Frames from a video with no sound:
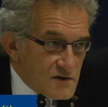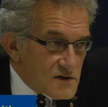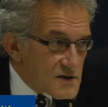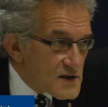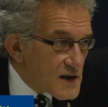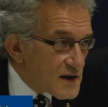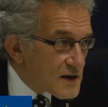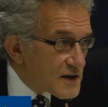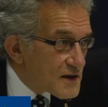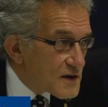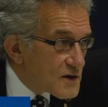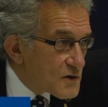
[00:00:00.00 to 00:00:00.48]
and
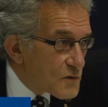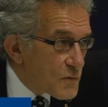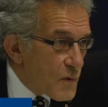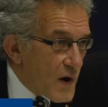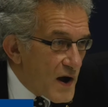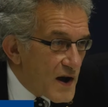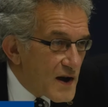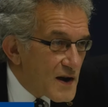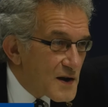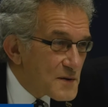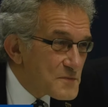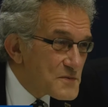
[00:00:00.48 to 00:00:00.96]
telling you
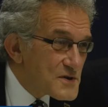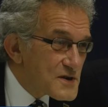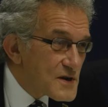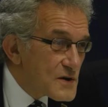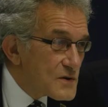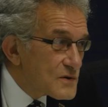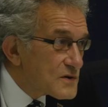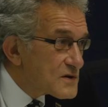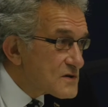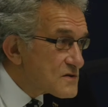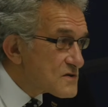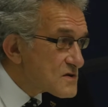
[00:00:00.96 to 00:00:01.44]
why I'm
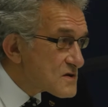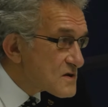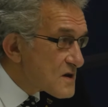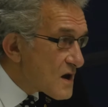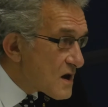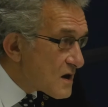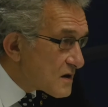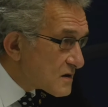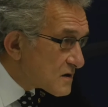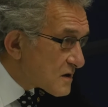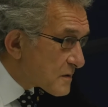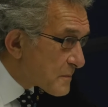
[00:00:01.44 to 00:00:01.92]
so
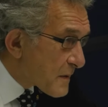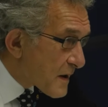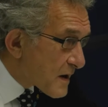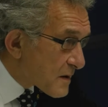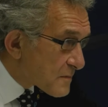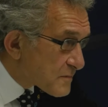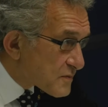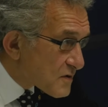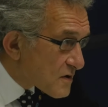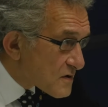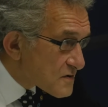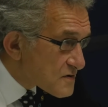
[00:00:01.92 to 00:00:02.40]
concerned
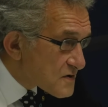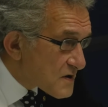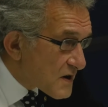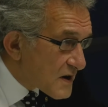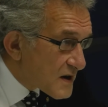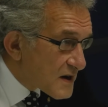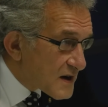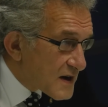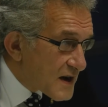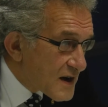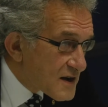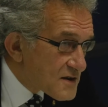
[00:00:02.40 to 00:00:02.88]
about
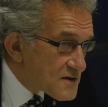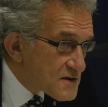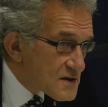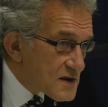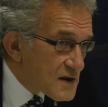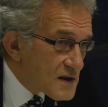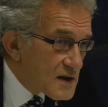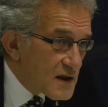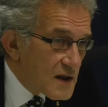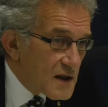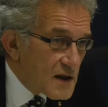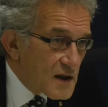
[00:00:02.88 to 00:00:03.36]
prostate
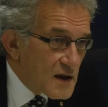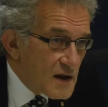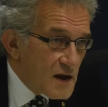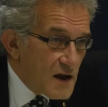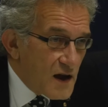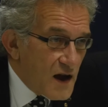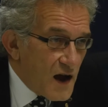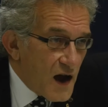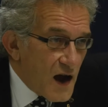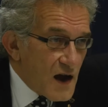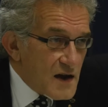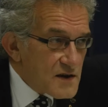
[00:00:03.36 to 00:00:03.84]
cancer.
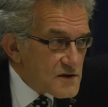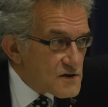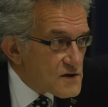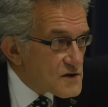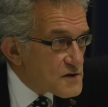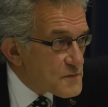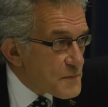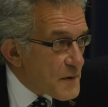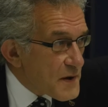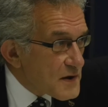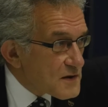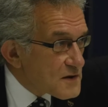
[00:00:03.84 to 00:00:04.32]
I
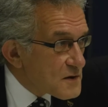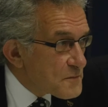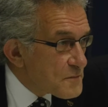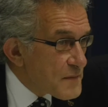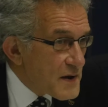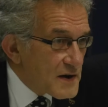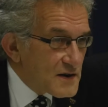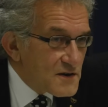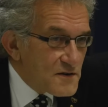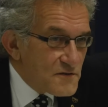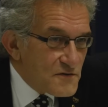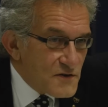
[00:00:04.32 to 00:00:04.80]
suspect that
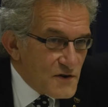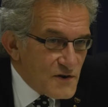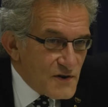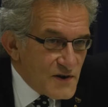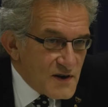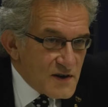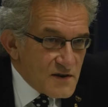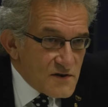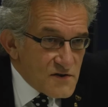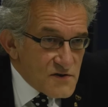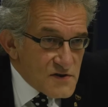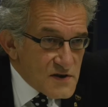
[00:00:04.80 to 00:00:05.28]
many of you
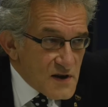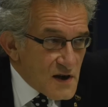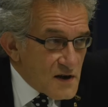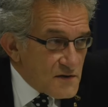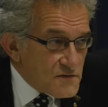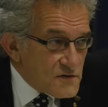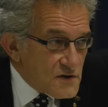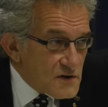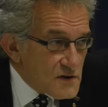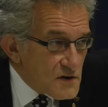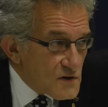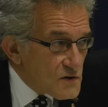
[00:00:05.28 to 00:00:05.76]
here this
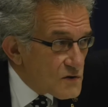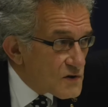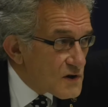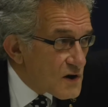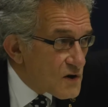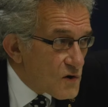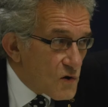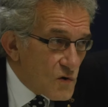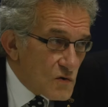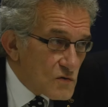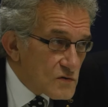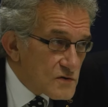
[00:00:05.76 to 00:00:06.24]
afternoon
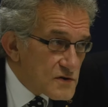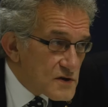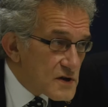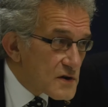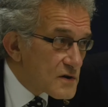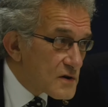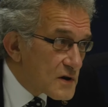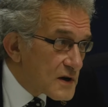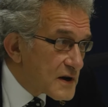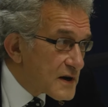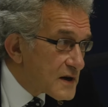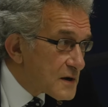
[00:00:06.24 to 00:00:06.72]
are
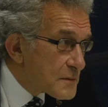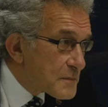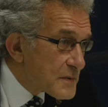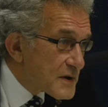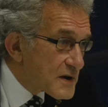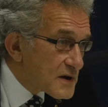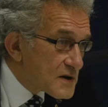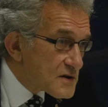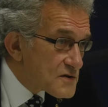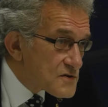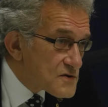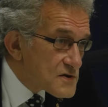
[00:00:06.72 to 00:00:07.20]
also a little
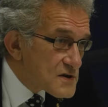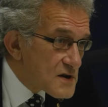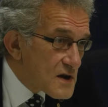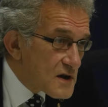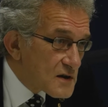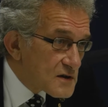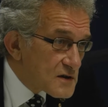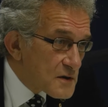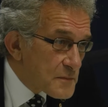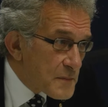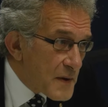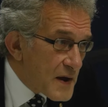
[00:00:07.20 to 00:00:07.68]
bit
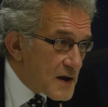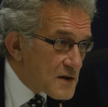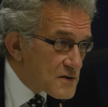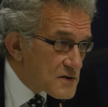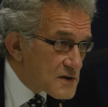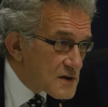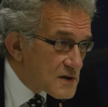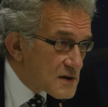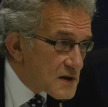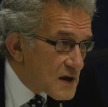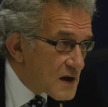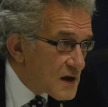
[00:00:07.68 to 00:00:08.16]
concerned
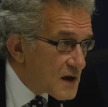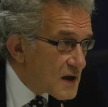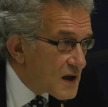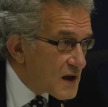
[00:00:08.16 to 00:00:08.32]
about it.